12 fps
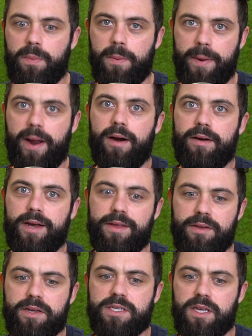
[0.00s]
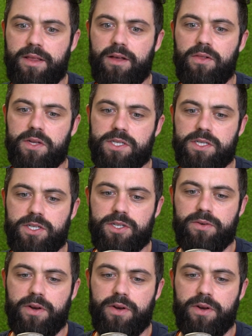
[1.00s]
prepared, I think they'll listen to you.